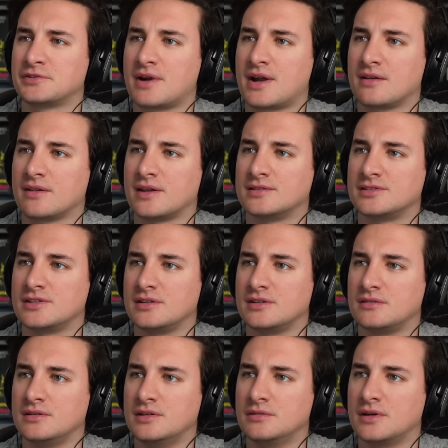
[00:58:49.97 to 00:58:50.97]
out then to
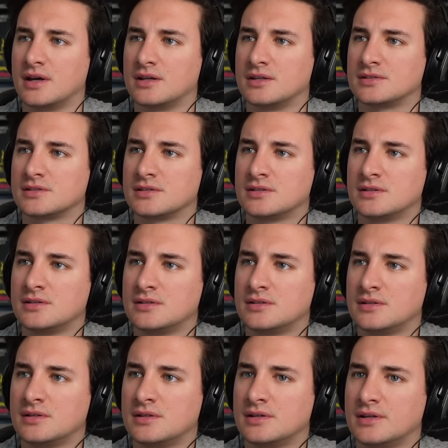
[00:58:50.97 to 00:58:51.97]
you guys?
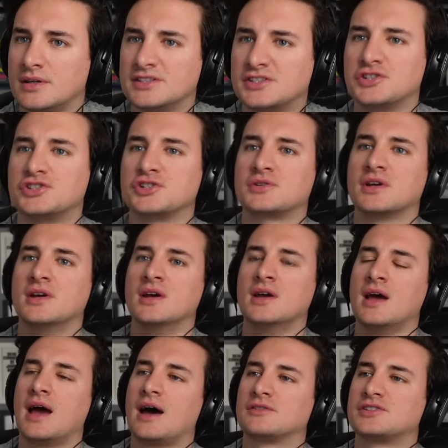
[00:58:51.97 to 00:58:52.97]
Is Say it just,
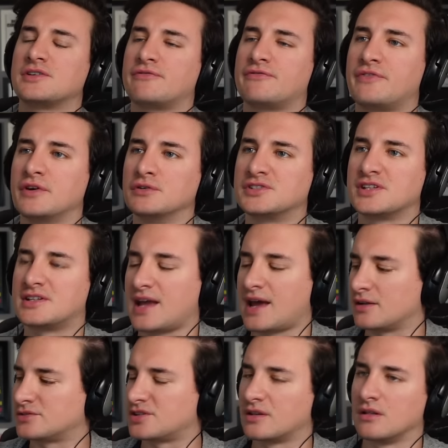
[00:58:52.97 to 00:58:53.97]
now? How does it filter
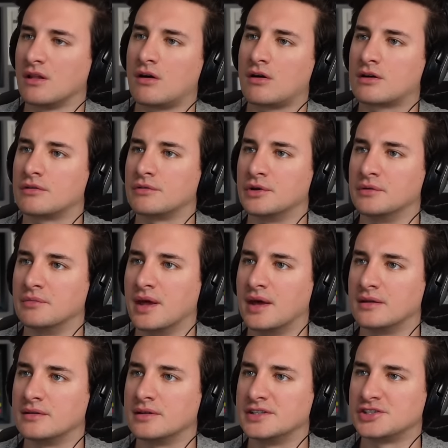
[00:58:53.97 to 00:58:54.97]
down to the locker room
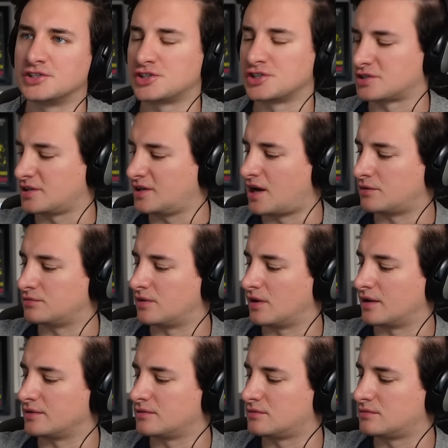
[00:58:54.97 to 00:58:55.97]
then? Is it just you know
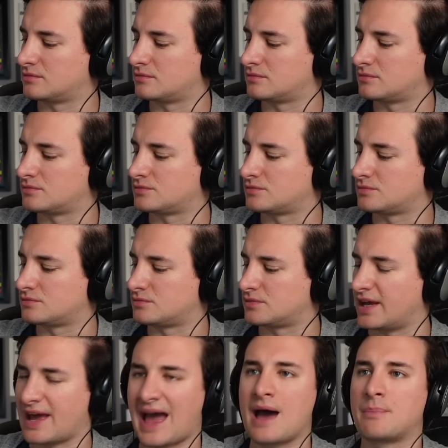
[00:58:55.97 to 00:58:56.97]
like
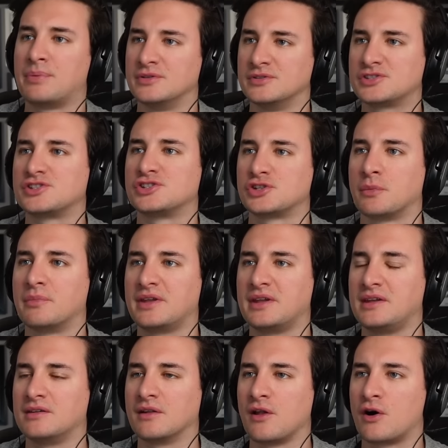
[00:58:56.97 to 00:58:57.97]
it happens to somebody
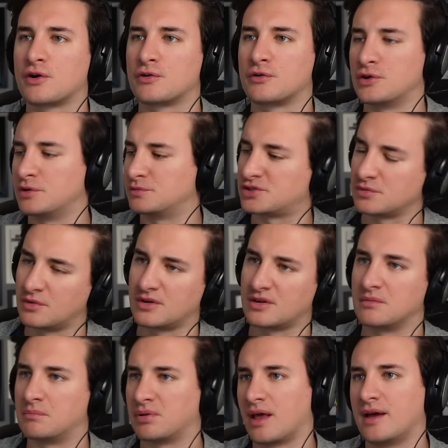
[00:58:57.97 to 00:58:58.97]
in the locker room, someone
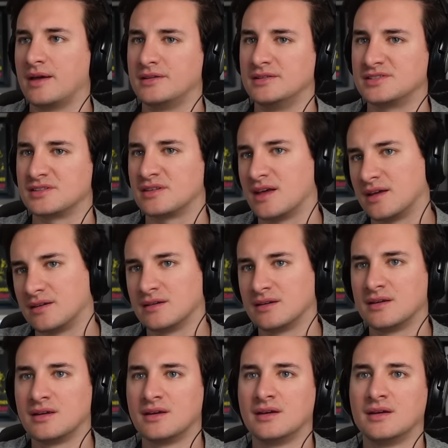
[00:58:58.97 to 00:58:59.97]
complains, and then
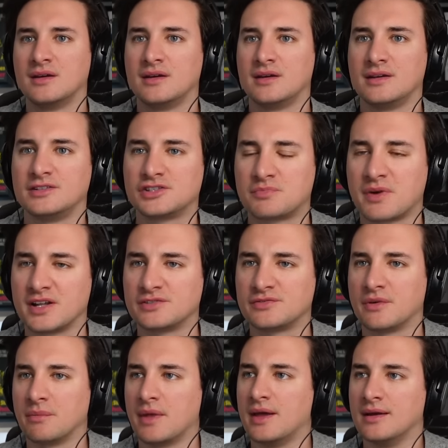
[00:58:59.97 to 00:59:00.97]
it spreads
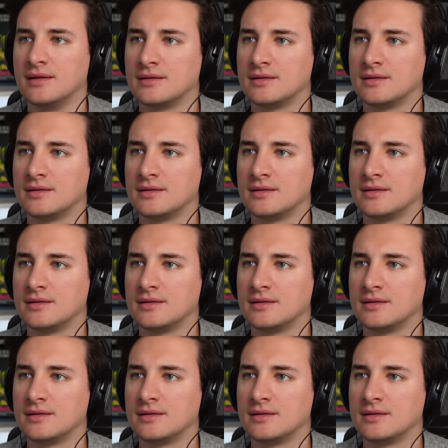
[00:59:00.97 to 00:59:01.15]
from there?